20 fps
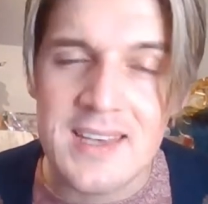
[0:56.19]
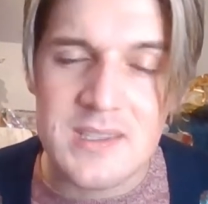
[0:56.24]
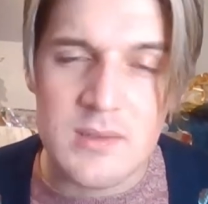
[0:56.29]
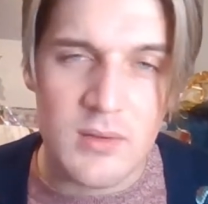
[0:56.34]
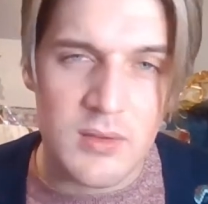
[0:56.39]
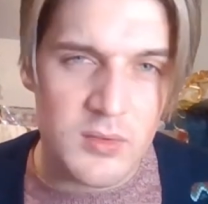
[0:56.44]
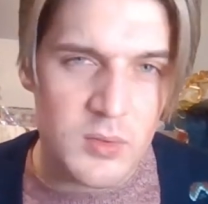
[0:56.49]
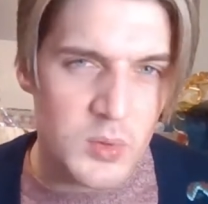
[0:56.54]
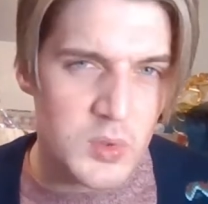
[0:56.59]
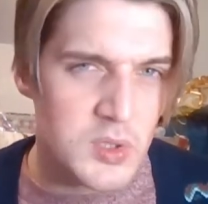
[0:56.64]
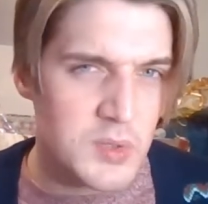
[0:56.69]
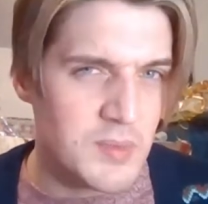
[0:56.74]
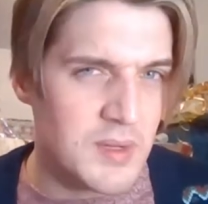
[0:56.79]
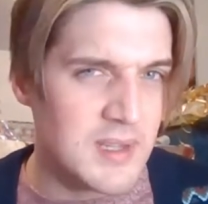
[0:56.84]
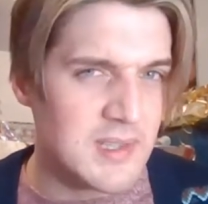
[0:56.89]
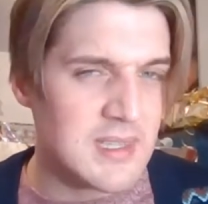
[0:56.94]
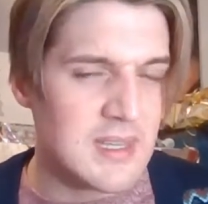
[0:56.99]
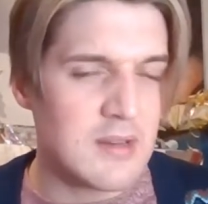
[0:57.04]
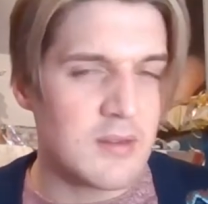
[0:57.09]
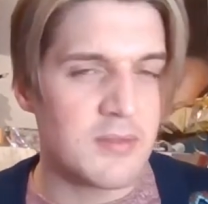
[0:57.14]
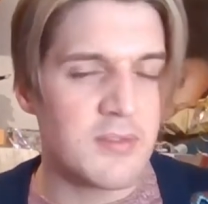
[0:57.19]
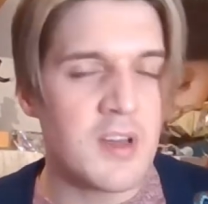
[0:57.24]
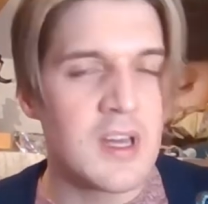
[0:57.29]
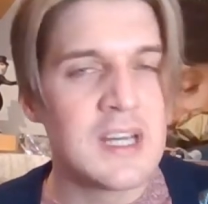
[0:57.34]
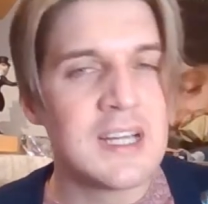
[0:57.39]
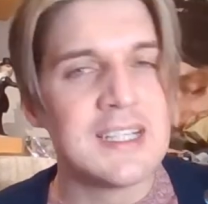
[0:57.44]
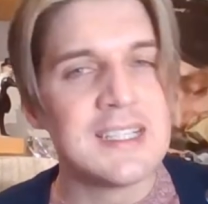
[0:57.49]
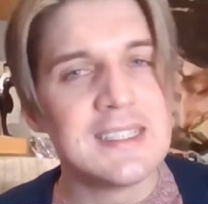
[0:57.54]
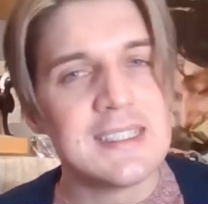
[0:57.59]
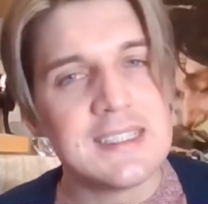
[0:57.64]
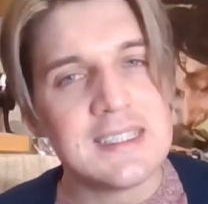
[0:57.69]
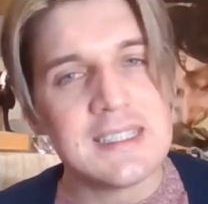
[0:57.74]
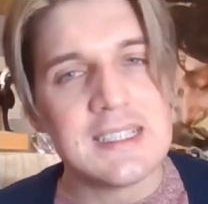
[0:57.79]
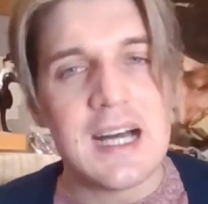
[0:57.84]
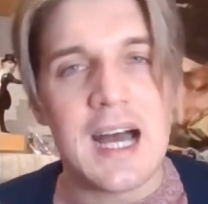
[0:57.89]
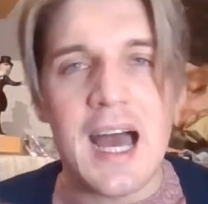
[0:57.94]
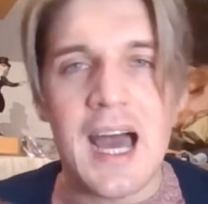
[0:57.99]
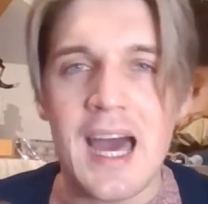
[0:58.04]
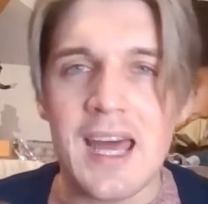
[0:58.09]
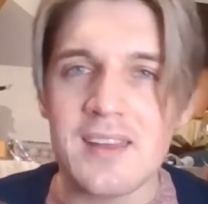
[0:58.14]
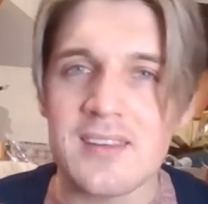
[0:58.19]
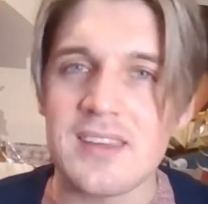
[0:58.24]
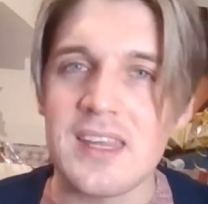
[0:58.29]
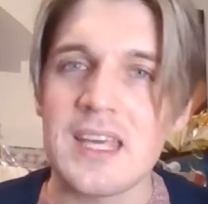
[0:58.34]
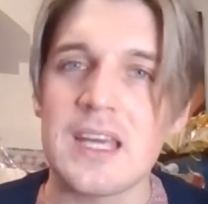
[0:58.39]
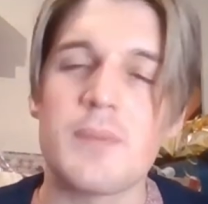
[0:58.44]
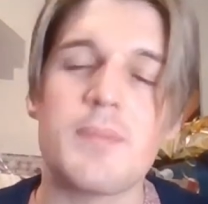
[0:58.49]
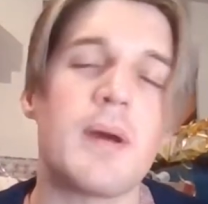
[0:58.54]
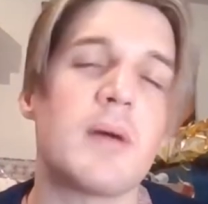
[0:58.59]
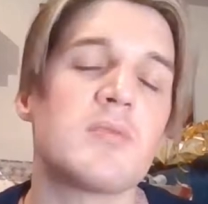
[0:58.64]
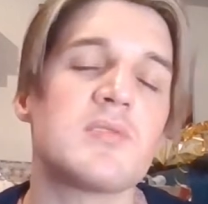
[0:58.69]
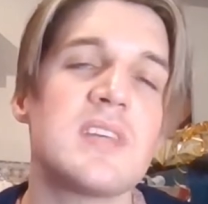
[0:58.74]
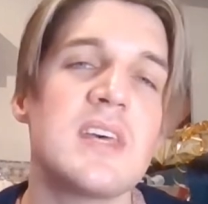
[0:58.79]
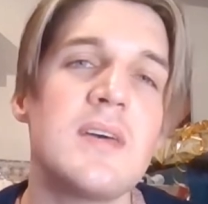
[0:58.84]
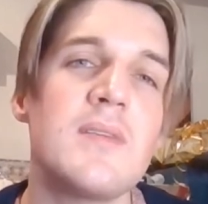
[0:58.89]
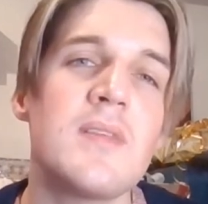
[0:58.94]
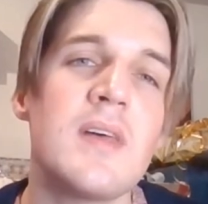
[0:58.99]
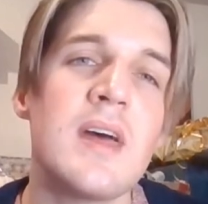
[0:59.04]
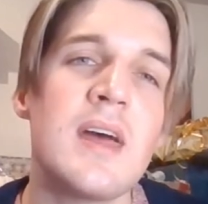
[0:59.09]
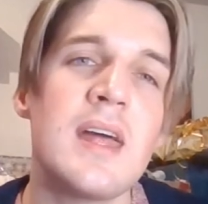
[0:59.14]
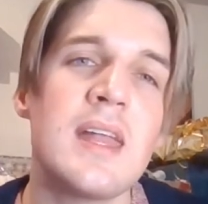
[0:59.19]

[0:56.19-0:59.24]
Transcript: So I thought to myself, had to think about it.